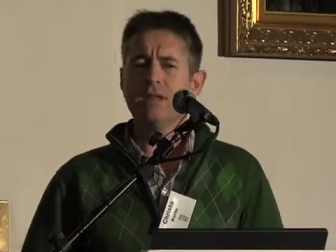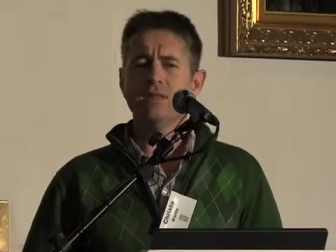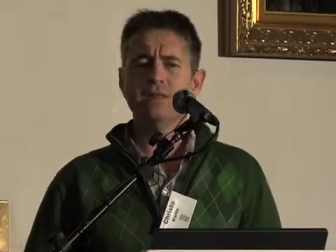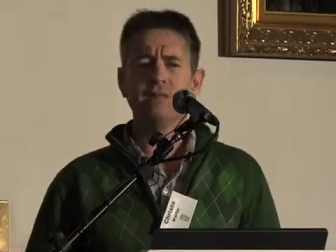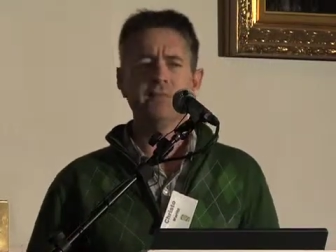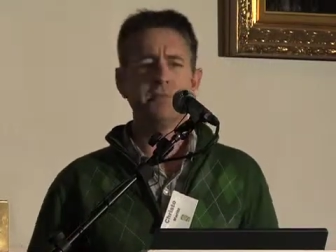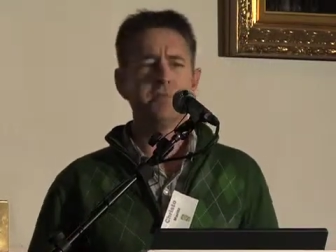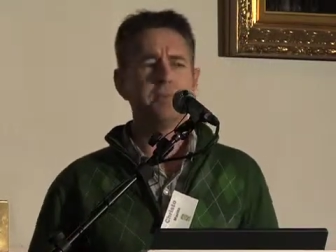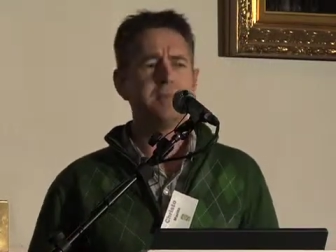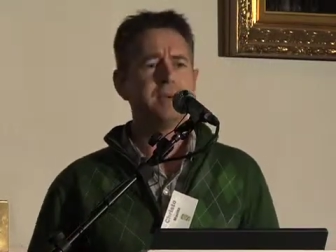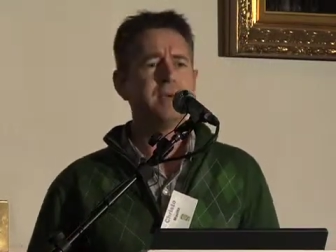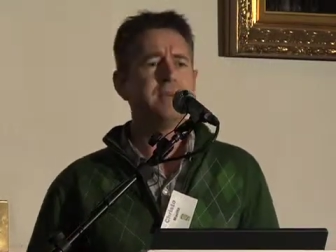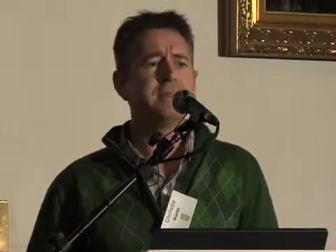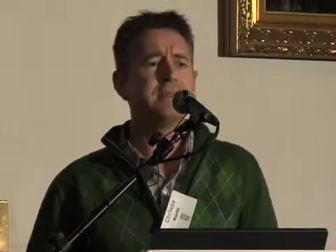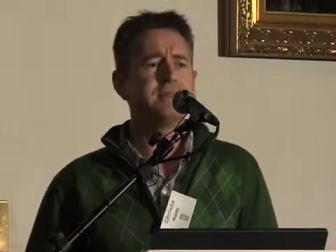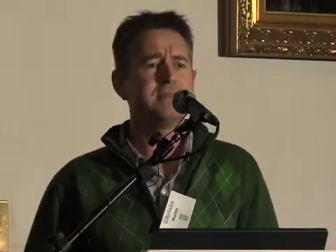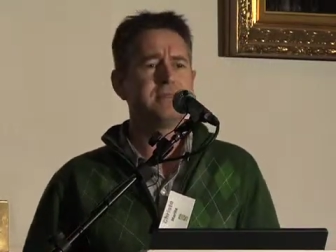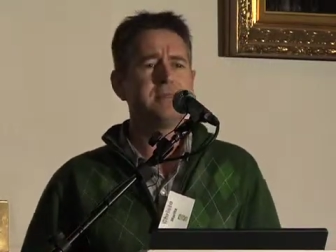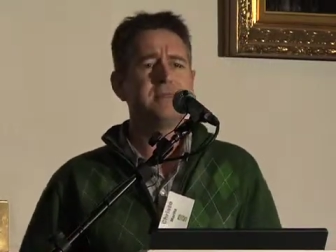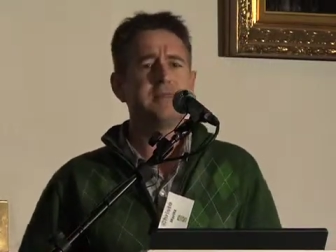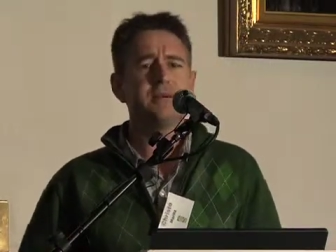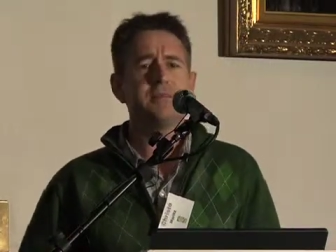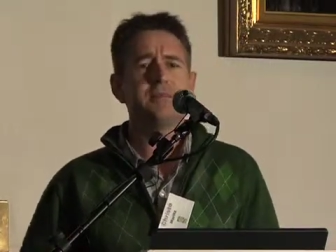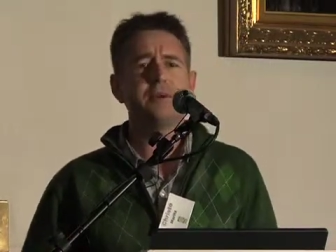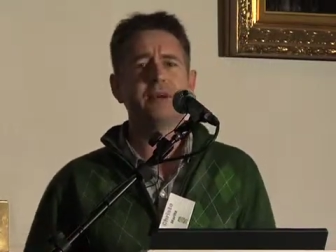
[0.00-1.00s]
the best
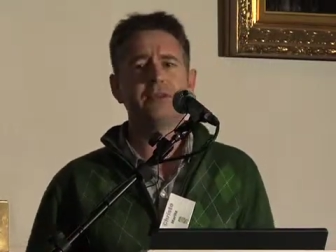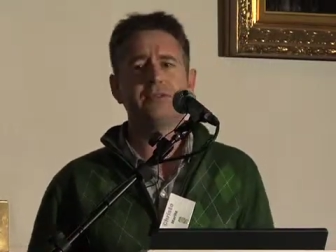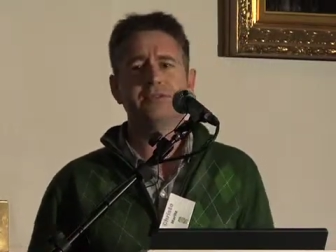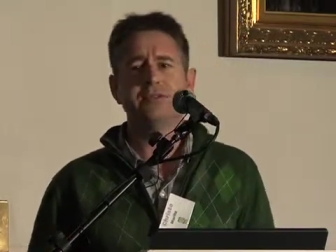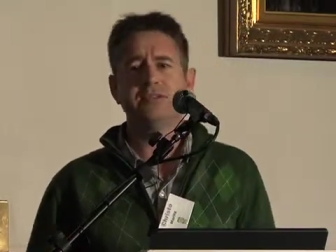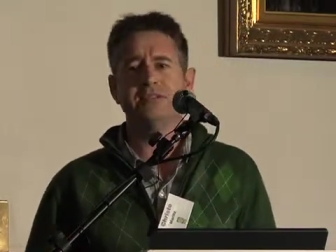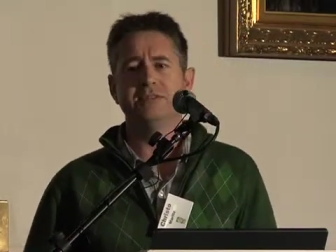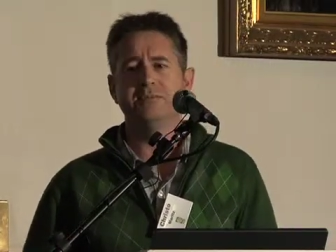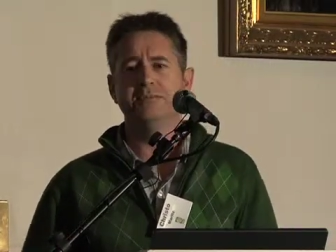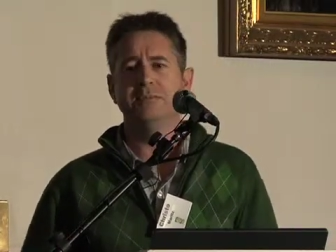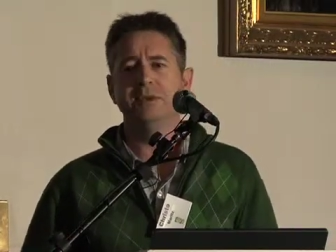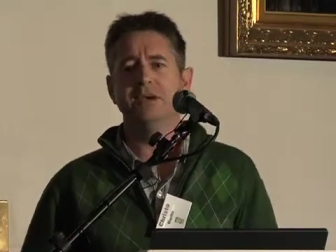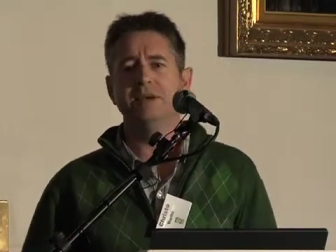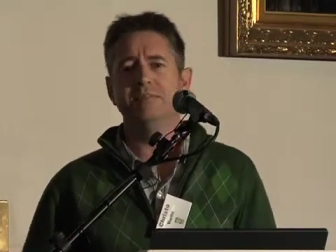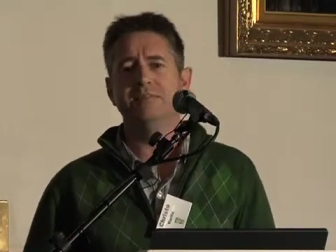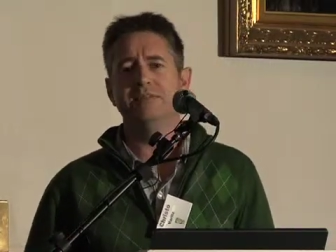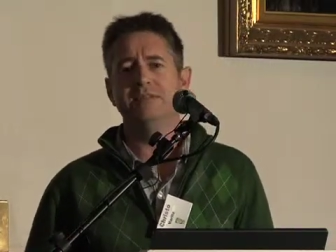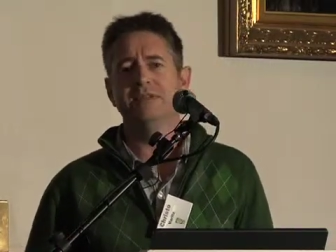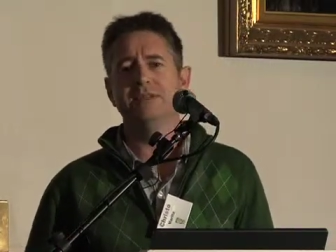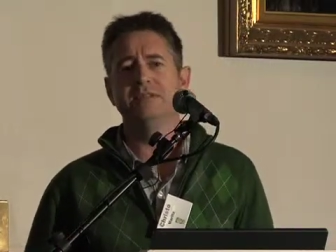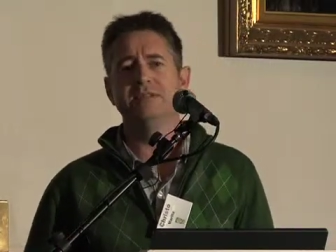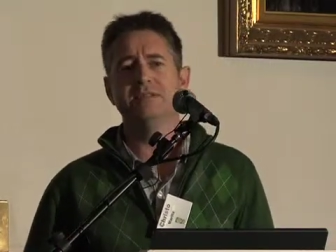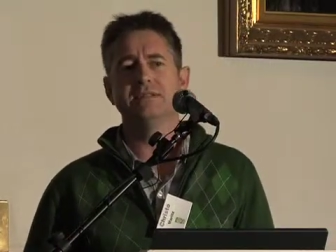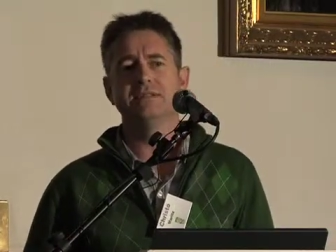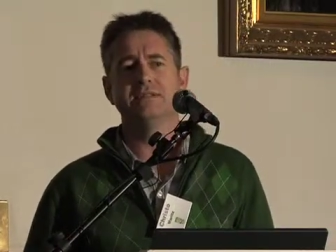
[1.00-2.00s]
thing about these
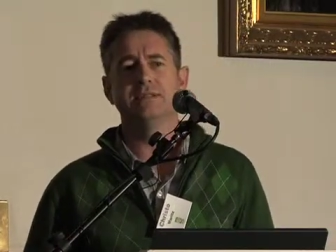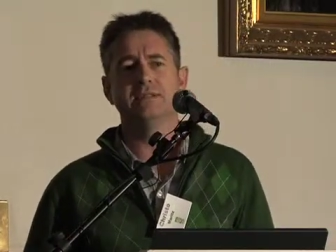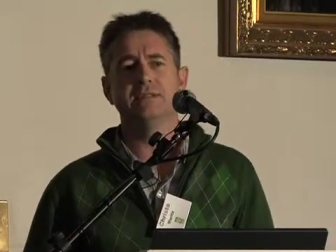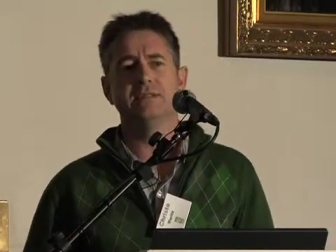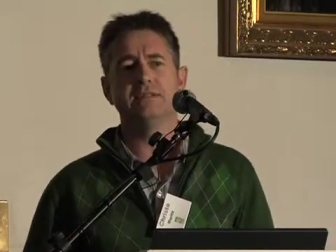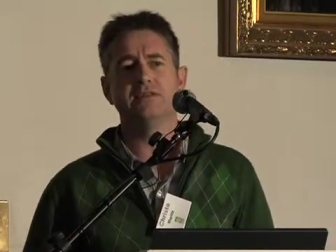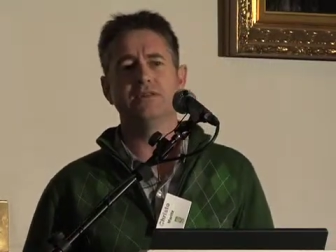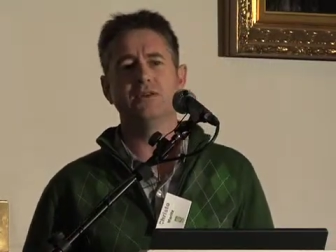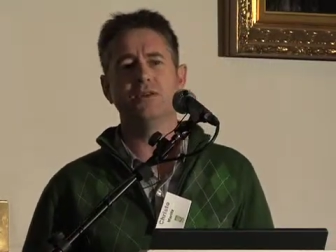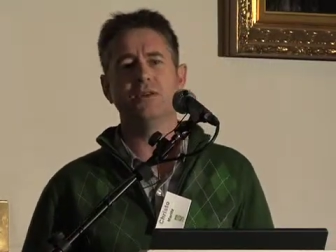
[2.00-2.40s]
maps is it's